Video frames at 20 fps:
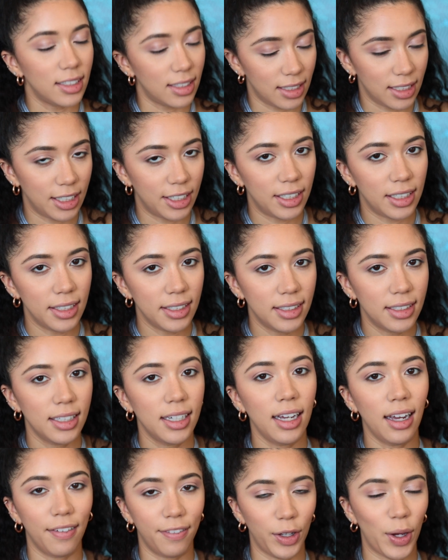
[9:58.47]

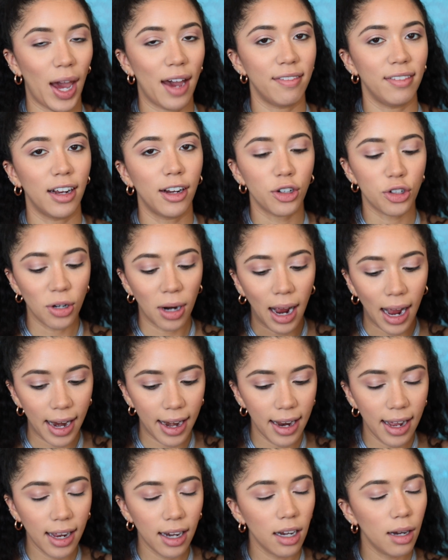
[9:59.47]
Seriously, if you have not
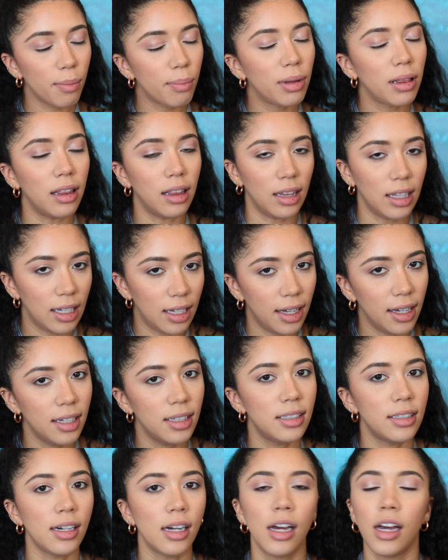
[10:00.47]
tried it,
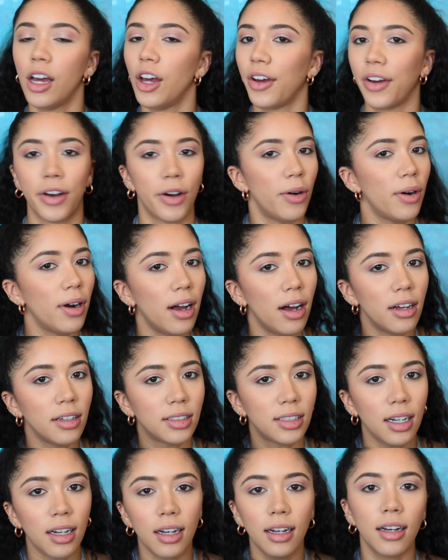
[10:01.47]
please go to
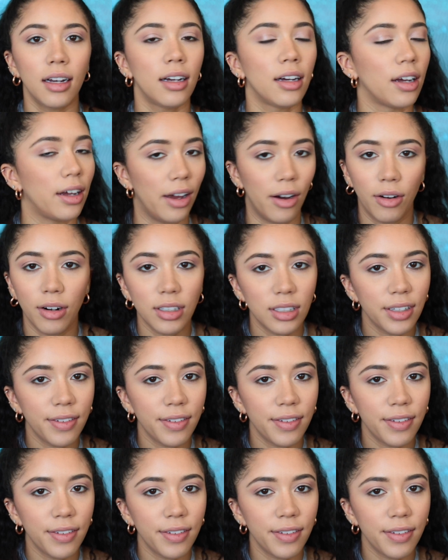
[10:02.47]
Ulta, go to